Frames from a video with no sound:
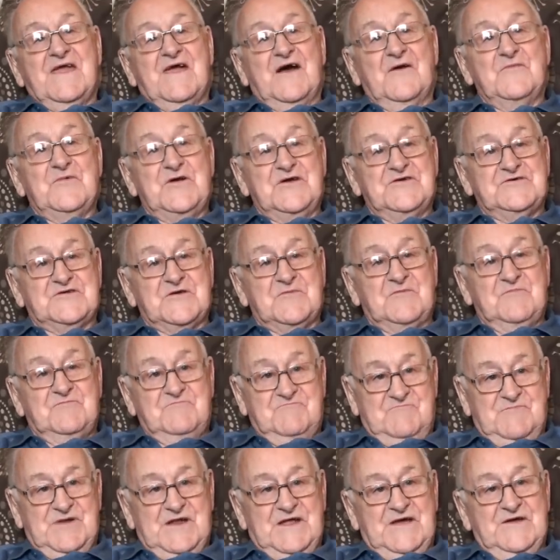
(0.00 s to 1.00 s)
And we used to
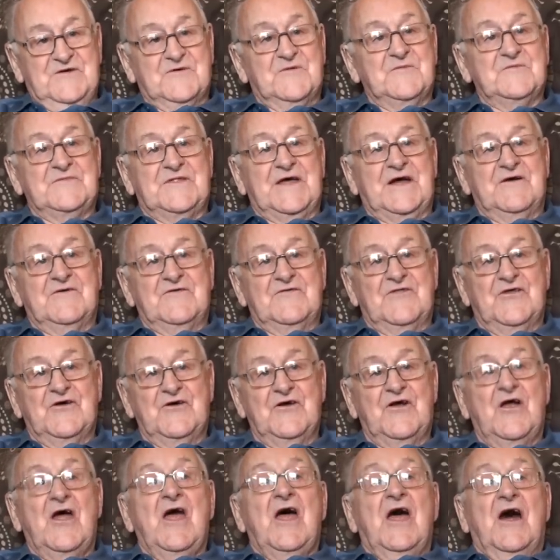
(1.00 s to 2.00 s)
play up and down
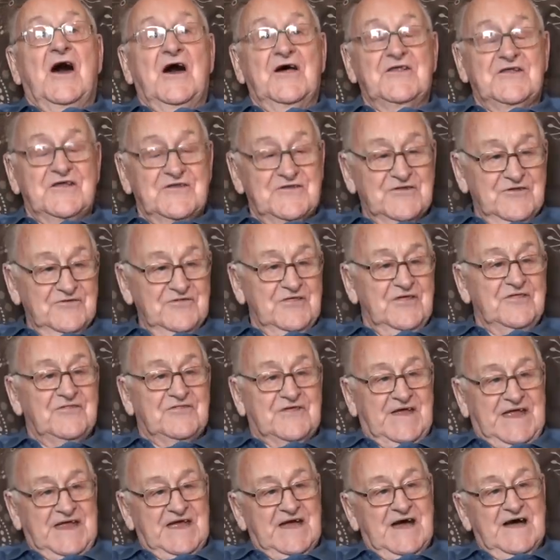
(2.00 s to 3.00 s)
there. And another
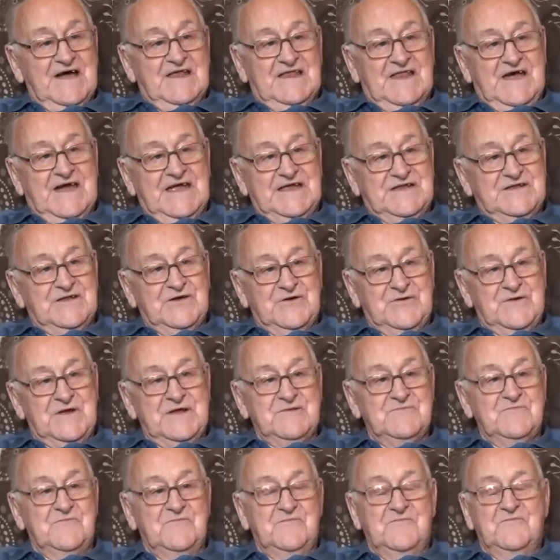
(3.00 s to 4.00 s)
thing I liked
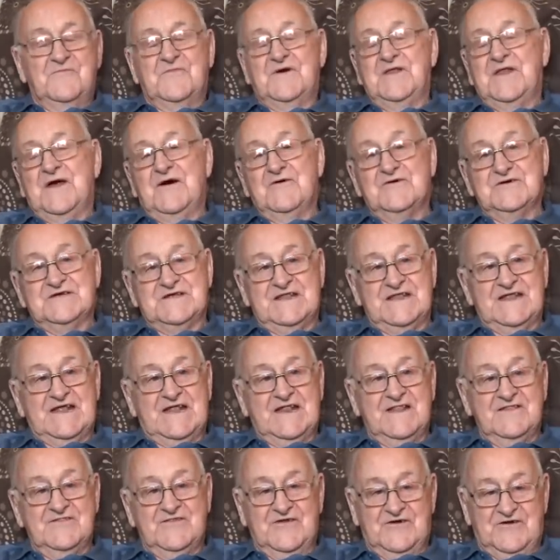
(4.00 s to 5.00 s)
doing when I was
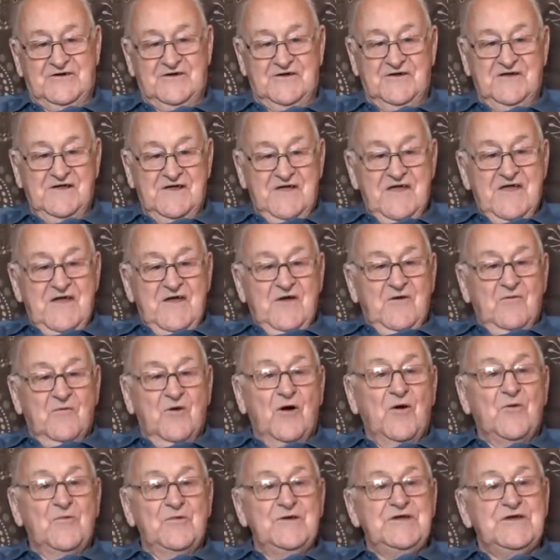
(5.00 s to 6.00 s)
little there,
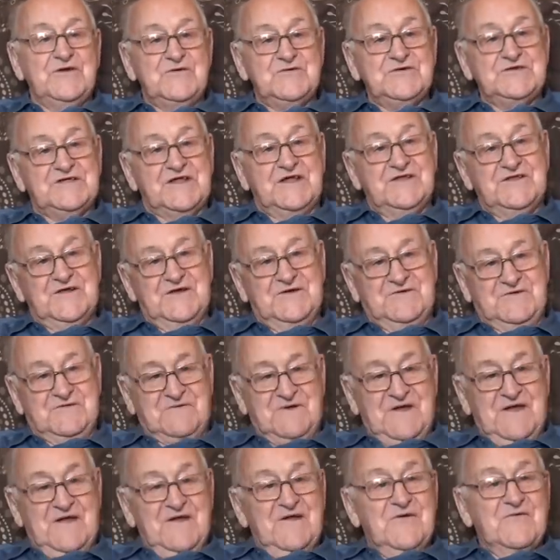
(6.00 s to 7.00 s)
what we used to do,
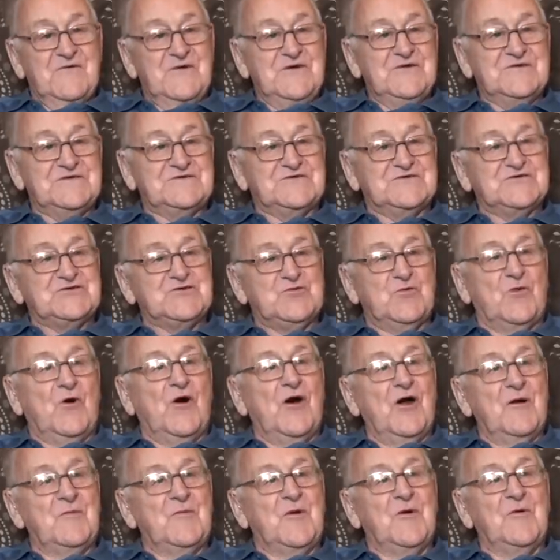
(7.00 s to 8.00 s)
we used to
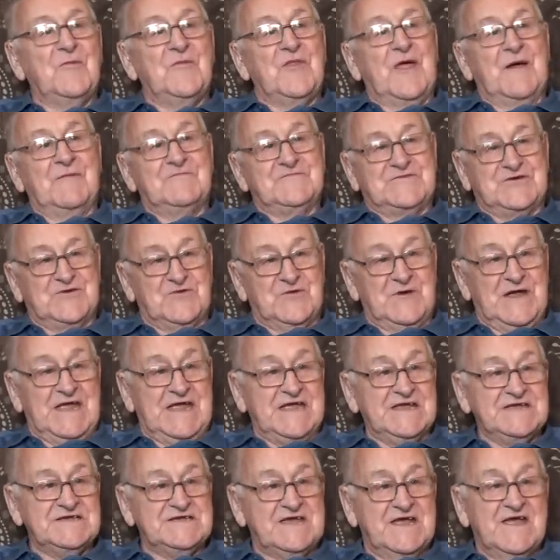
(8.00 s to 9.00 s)
swarm up them
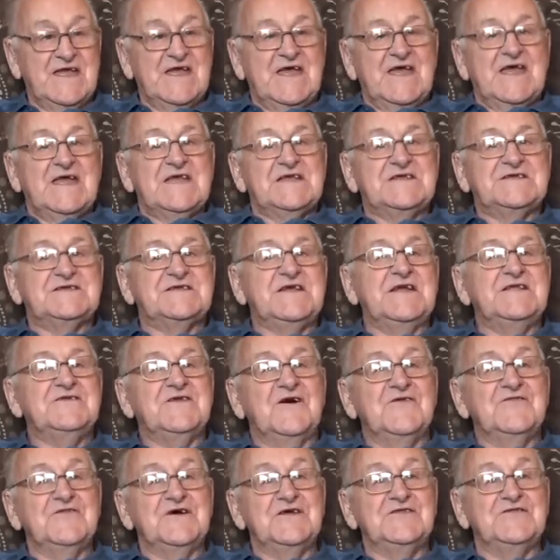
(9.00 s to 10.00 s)
swings, sit
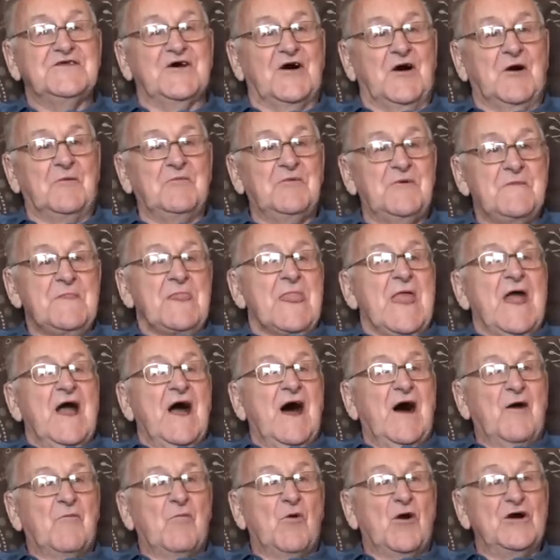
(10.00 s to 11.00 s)
on the top
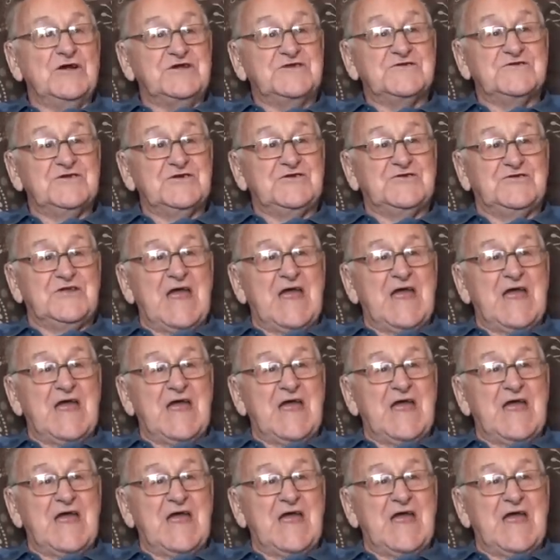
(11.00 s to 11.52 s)
and watch the